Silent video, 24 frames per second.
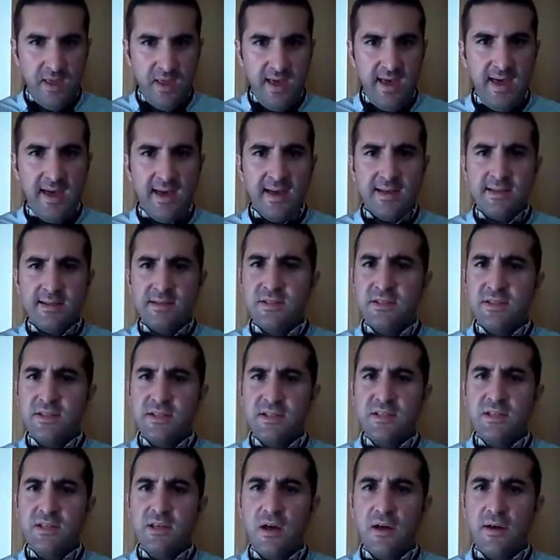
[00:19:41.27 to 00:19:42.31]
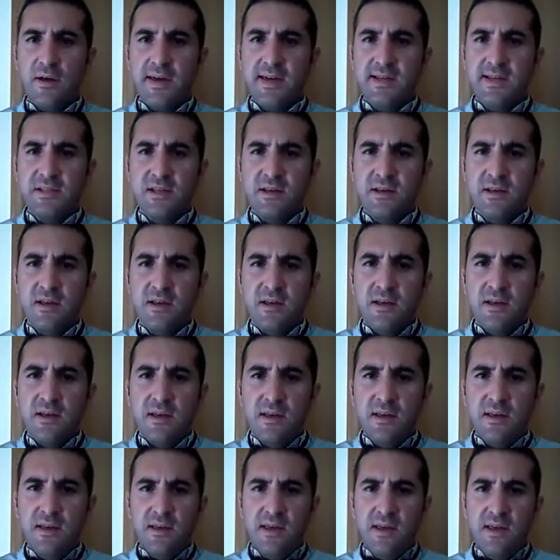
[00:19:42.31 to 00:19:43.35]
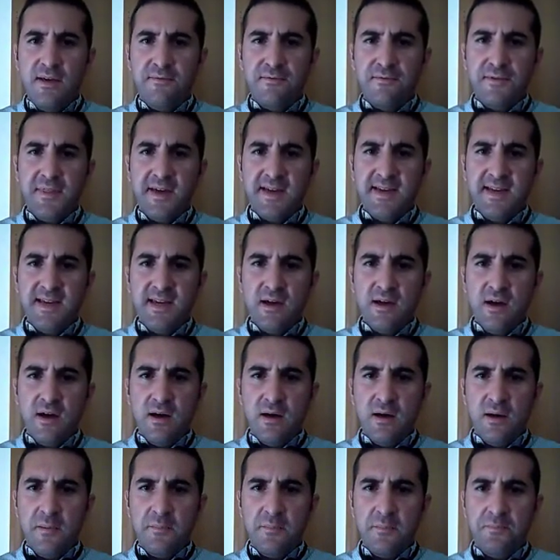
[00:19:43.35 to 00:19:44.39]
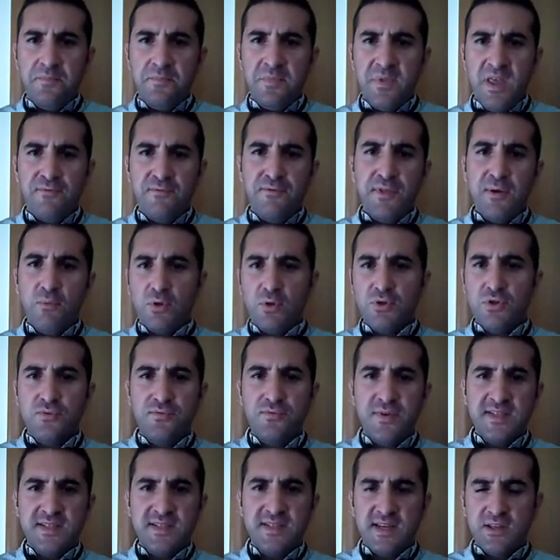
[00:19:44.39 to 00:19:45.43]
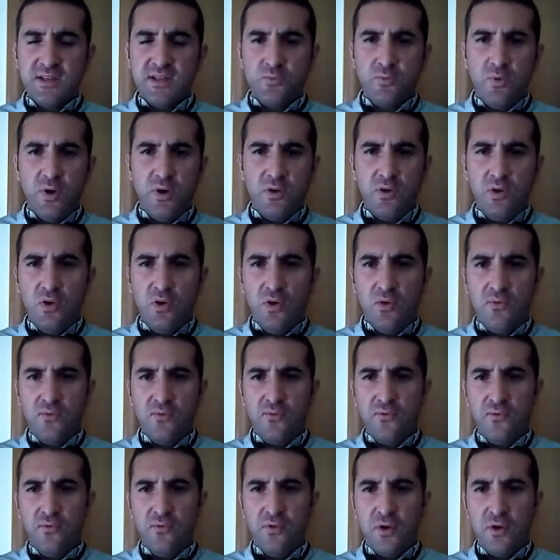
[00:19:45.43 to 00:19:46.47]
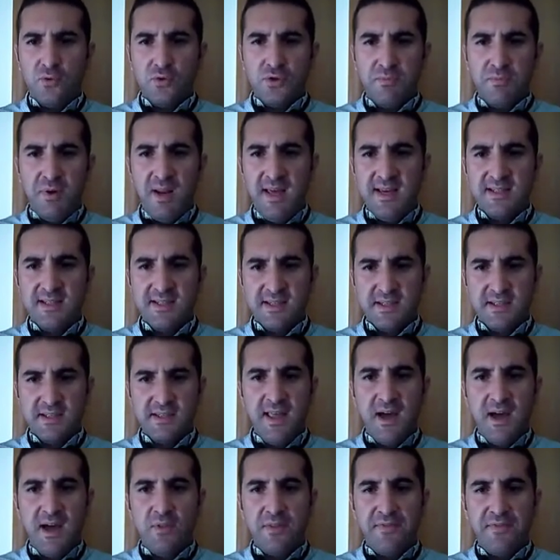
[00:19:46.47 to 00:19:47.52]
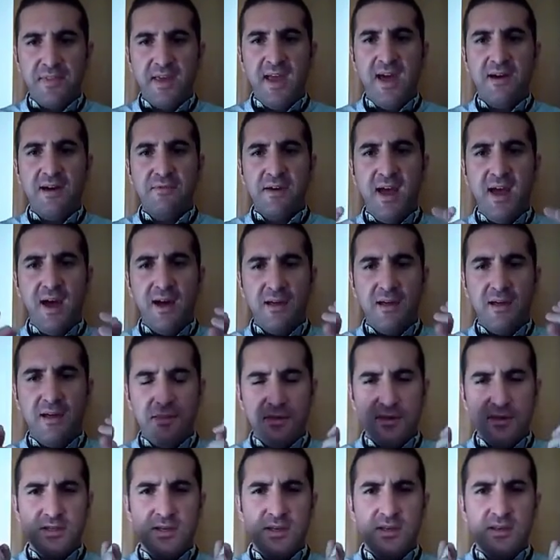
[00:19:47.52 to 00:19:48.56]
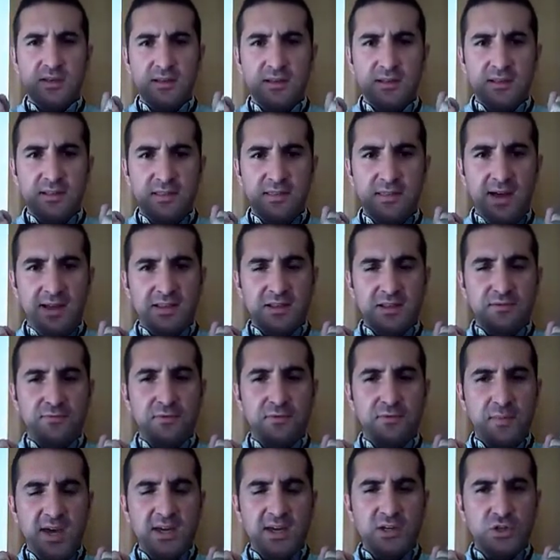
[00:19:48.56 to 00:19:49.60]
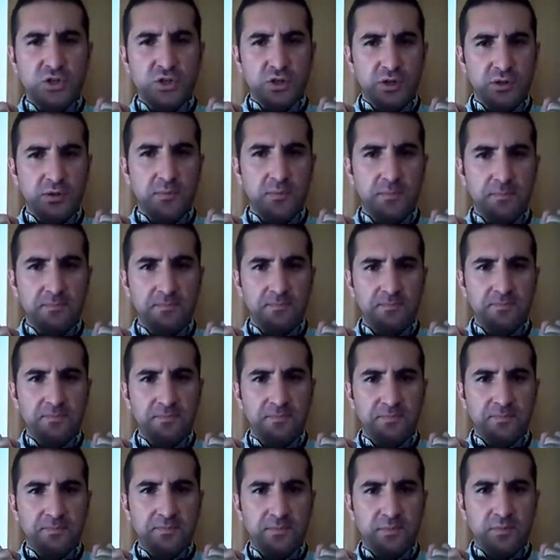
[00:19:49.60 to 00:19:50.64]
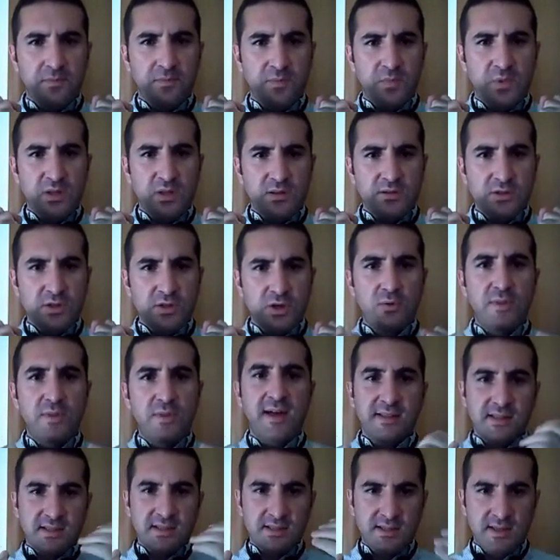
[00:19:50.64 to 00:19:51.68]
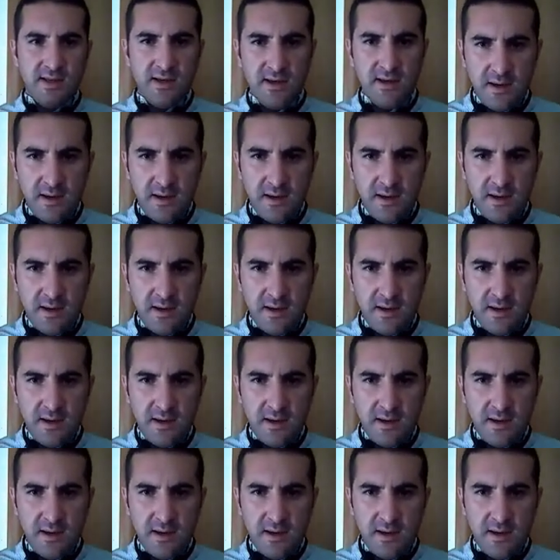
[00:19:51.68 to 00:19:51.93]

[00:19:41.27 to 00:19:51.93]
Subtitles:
and decide if they want to visit one of those places now that they have gathered that information. So that's